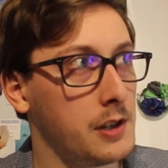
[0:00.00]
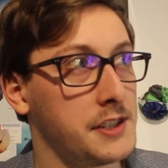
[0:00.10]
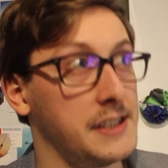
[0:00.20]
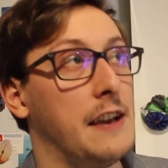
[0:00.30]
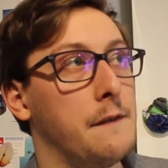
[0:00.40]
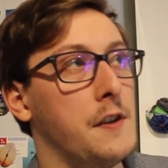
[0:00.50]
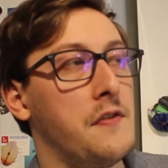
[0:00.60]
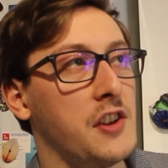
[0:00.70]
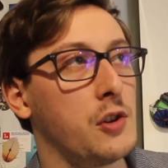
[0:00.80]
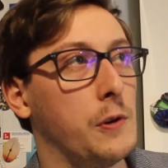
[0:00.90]
to get
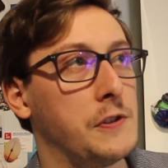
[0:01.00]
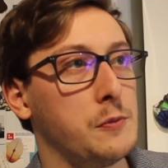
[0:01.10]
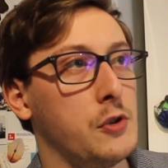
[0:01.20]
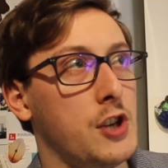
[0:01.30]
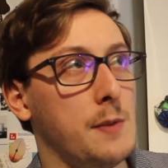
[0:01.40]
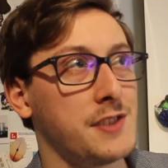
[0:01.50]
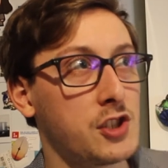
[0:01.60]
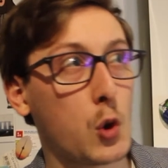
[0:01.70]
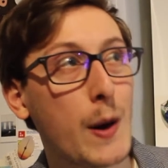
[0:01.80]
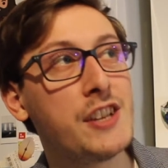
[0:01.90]
50 coins from the gyms and
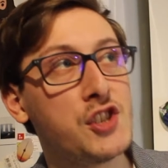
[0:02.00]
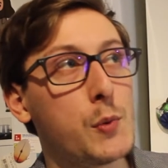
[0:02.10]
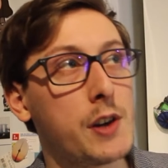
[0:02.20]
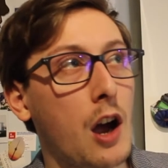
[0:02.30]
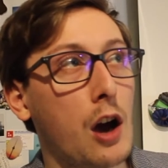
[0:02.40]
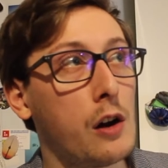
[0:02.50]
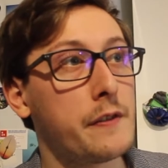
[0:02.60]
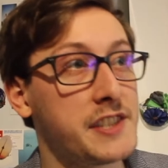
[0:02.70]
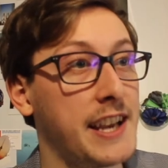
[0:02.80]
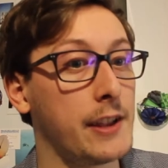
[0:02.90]
22 and a
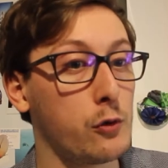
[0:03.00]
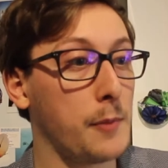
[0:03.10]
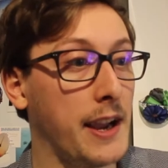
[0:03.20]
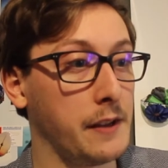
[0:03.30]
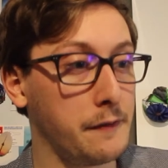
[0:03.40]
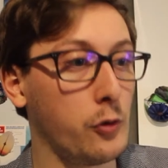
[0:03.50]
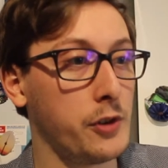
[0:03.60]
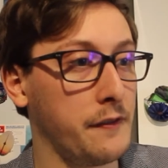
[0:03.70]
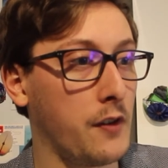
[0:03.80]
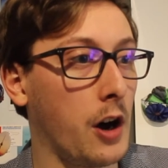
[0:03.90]
half to get the remaining
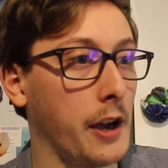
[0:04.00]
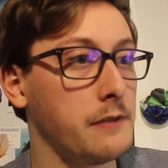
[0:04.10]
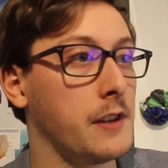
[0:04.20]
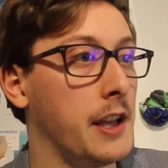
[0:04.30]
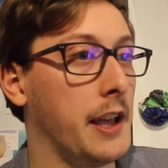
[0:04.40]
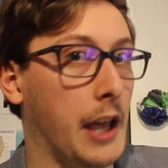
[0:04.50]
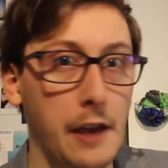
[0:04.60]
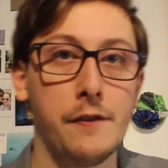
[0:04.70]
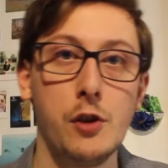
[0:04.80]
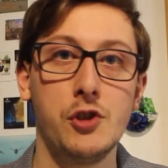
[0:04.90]
45
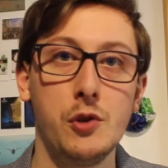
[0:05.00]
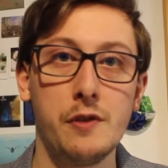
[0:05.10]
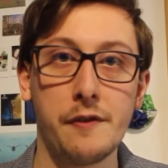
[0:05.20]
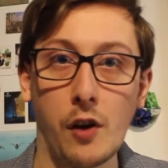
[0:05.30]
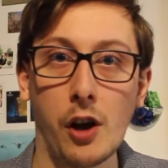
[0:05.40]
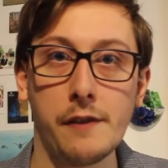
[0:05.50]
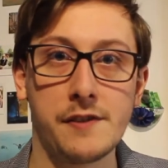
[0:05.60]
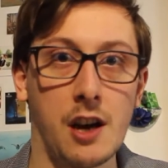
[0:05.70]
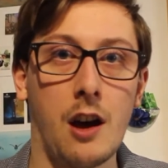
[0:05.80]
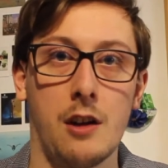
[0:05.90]
if you do the five
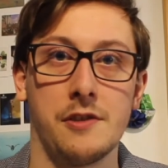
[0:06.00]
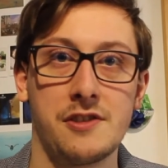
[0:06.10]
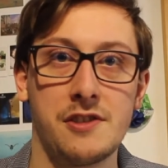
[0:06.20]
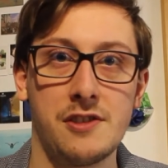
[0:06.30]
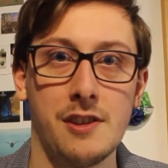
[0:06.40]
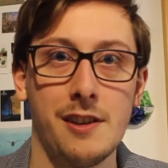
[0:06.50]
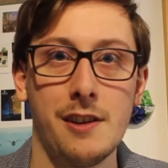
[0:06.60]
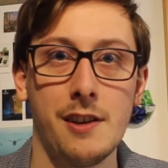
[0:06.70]
tasks.